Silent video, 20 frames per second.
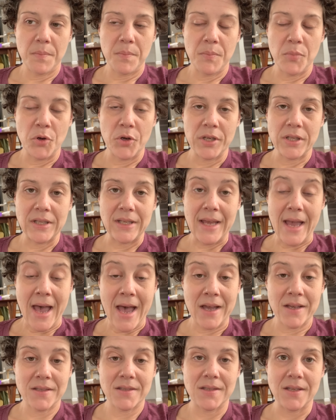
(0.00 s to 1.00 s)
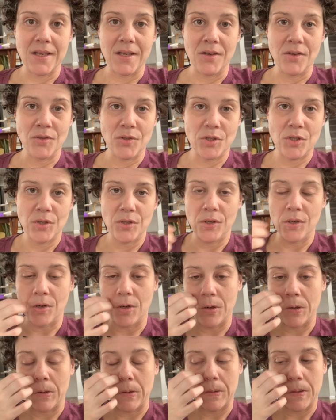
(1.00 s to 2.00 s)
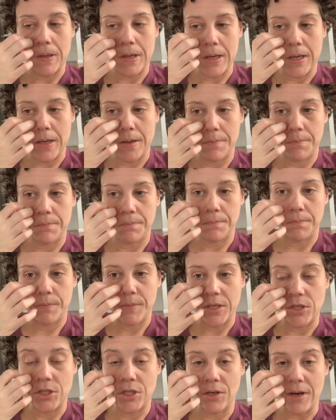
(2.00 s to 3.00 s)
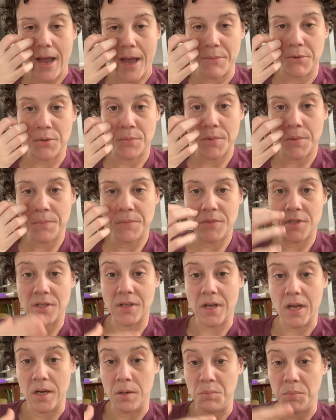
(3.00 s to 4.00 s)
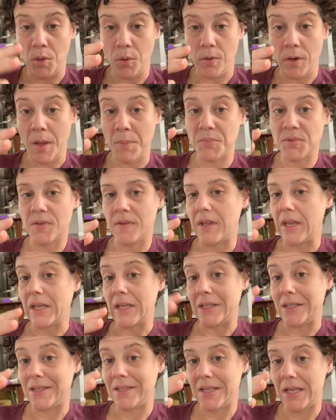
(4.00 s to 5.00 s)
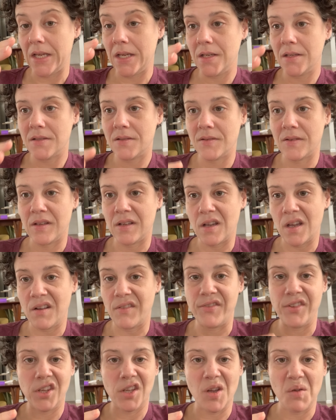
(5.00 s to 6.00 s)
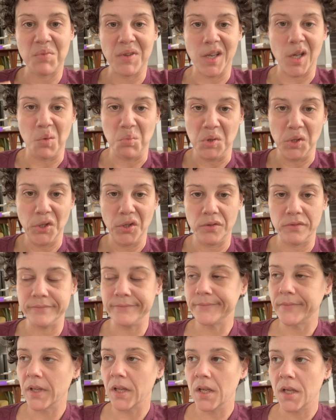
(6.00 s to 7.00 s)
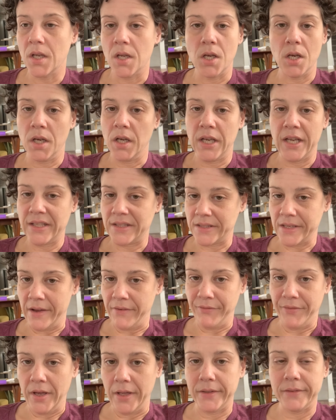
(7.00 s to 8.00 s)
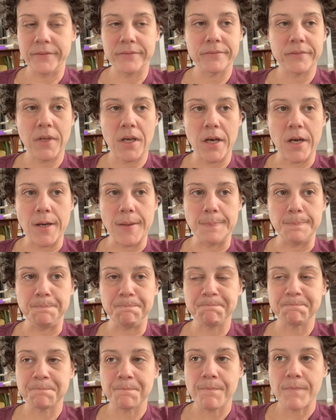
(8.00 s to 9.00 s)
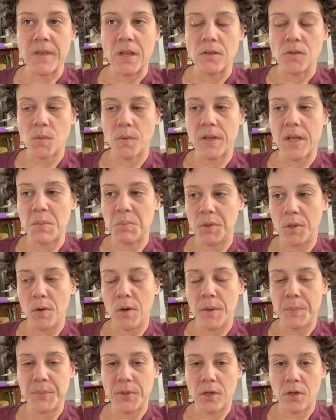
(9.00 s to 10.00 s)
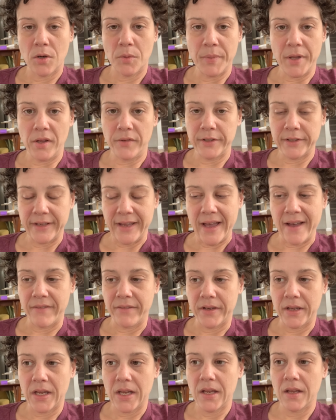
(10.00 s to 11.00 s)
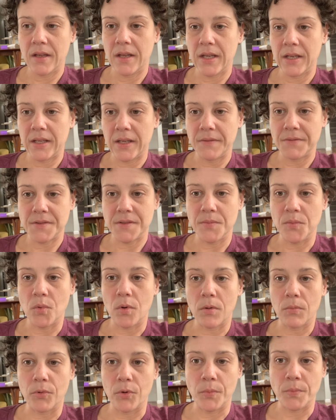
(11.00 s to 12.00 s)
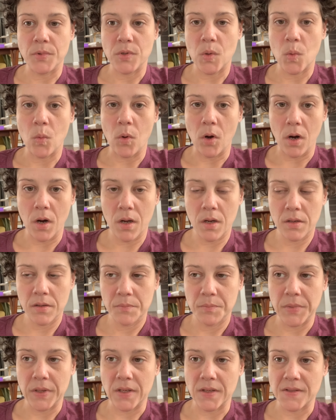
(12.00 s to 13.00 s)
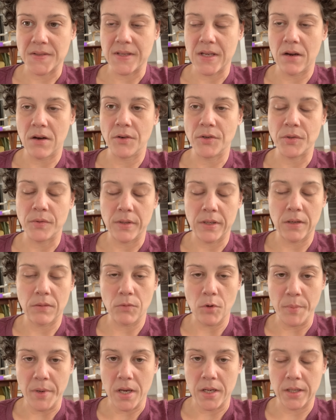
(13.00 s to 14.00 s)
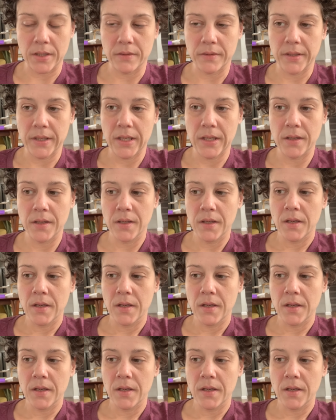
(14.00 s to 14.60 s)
put gas into your abdomen to kind of blow it up so they can see it. So they kind of fill you up like a balloon. It's not fun. So when they blow up your pelvic cavity, it gives them more room to work because they are doing it robotically.